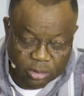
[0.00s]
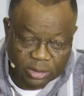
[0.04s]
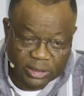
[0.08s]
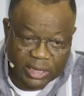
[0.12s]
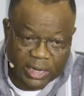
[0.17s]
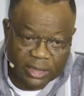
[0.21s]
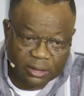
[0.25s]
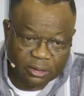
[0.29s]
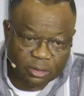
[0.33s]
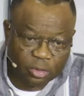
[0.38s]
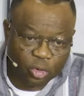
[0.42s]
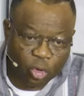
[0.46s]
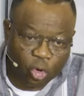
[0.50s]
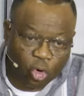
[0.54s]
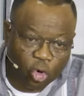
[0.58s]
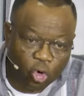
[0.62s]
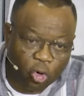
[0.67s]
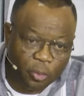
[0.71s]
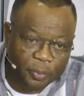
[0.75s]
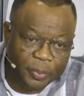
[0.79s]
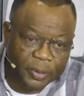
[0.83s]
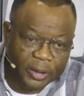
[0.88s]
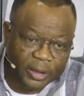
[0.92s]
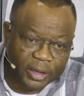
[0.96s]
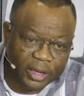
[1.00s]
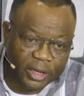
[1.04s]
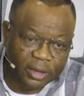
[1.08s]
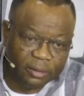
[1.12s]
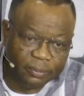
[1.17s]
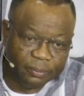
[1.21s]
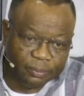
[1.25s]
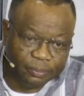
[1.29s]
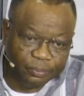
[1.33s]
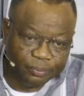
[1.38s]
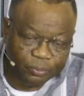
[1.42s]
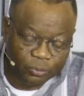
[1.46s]
there is no hope
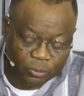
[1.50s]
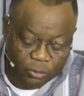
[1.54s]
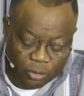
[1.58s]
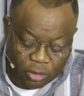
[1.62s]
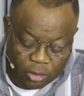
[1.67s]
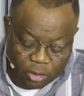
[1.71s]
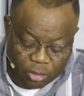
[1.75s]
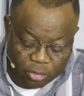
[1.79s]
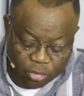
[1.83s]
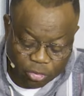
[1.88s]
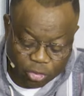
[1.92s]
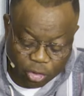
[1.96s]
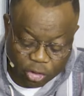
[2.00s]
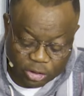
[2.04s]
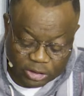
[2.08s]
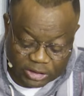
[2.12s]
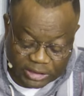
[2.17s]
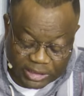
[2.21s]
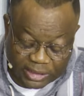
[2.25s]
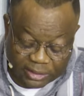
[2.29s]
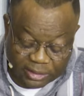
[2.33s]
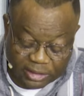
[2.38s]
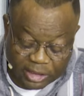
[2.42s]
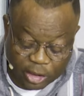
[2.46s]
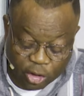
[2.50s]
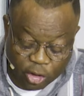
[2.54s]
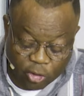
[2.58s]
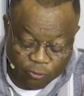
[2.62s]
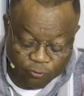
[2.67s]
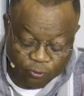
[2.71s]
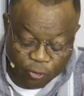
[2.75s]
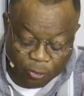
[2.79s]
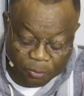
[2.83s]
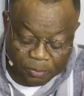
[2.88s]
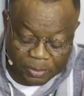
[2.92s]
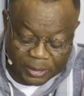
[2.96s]
again. Suggestion
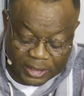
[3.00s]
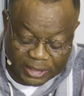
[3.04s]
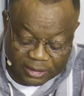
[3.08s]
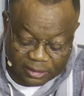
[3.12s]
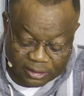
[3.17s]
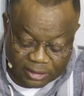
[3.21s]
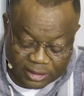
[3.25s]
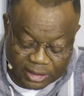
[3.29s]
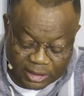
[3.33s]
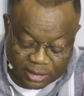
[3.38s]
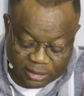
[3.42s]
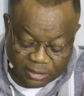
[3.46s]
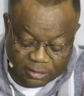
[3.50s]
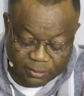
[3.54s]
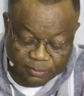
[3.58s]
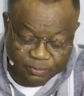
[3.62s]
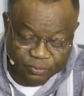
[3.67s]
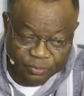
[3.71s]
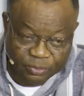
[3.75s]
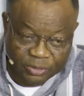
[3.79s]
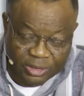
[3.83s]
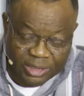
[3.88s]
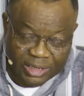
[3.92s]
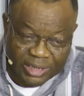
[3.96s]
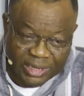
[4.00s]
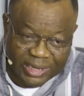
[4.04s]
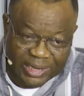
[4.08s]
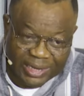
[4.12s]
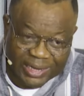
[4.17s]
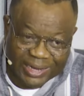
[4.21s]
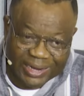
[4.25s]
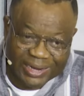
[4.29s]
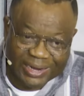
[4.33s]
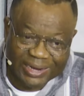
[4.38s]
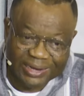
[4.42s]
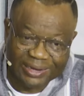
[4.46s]
of hopelessness.
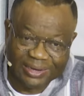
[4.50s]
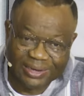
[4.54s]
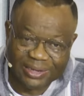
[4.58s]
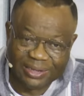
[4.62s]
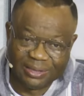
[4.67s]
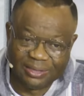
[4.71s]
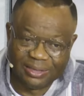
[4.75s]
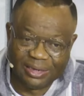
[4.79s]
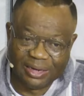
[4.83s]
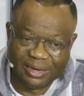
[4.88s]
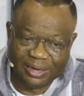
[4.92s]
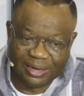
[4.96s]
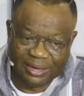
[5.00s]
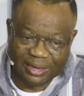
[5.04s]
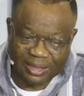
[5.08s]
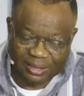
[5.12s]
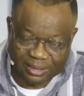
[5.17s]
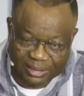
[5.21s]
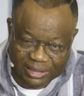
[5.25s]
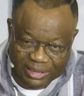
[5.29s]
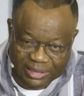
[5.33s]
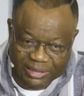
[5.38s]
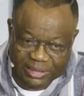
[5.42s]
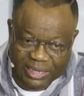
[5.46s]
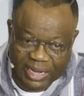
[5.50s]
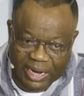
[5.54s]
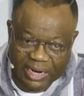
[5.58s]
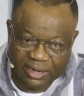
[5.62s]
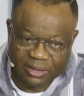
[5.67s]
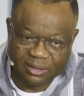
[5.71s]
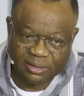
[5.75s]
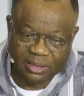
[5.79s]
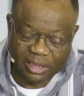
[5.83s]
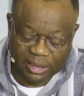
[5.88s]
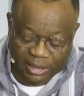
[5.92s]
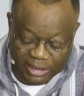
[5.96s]
It is
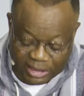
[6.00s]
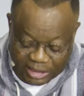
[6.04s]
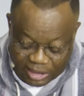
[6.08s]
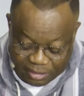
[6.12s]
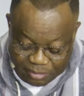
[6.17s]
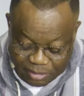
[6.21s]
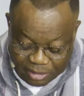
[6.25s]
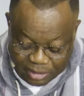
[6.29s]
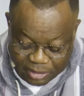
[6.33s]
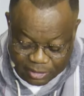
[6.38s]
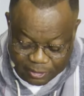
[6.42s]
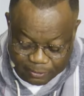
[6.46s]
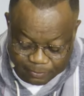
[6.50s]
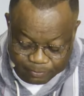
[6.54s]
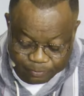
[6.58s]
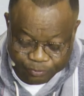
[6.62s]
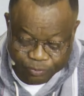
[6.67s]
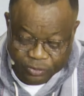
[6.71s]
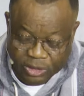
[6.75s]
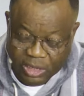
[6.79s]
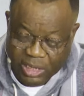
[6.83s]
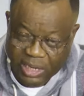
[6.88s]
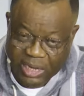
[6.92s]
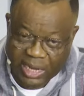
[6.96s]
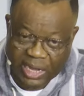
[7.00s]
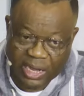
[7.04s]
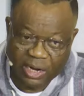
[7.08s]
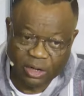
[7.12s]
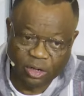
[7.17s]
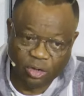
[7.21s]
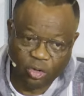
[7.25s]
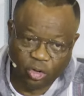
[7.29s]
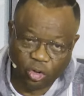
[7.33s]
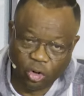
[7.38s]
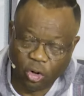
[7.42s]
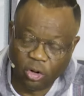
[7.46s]
Satan's gimmick.
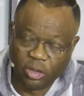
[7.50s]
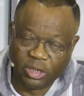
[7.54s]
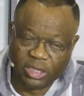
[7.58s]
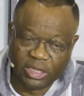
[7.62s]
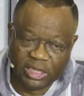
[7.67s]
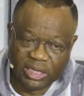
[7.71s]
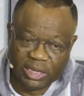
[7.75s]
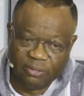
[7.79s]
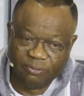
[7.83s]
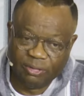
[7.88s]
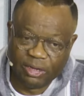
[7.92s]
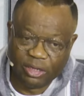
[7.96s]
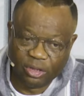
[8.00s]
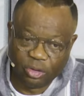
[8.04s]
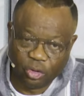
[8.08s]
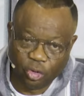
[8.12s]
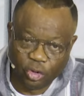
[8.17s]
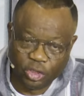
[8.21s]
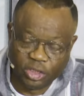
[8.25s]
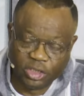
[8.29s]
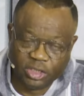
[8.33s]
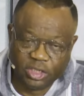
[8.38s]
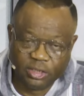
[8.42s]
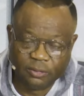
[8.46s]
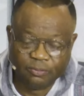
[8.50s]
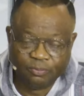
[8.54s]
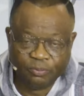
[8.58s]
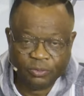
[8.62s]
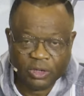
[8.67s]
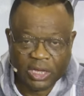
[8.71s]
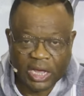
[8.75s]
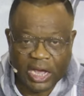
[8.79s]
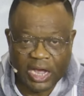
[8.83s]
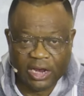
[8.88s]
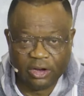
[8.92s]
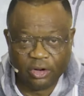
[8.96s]
And don't give in to it.
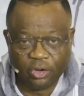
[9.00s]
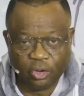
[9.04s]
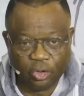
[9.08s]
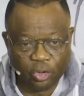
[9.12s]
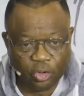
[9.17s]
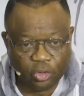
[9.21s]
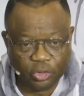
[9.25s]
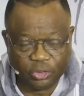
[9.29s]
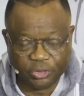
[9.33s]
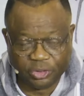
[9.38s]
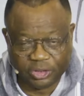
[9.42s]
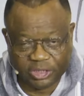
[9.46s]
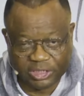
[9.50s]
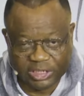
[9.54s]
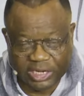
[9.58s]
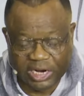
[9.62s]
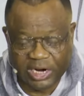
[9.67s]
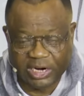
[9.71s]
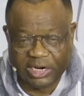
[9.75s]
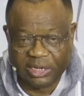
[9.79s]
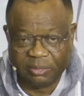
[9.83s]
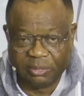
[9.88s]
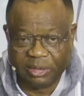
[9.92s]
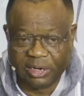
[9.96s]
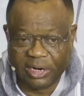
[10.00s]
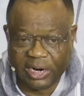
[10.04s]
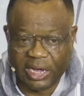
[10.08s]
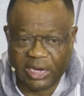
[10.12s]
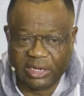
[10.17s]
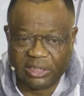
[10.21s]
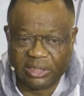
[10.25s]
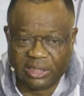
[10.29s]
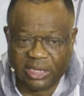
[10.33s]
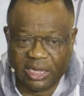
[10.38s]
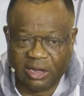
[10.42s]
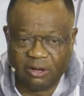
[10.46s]
I don't know who's hearing me
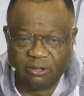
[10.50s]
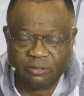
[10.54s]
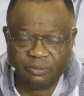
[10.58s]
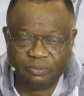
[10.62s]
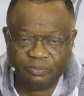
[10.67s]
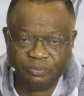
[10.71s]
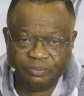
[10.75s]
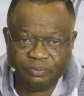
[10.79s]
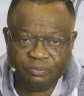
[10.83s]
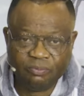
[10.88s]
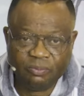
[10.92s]
right now,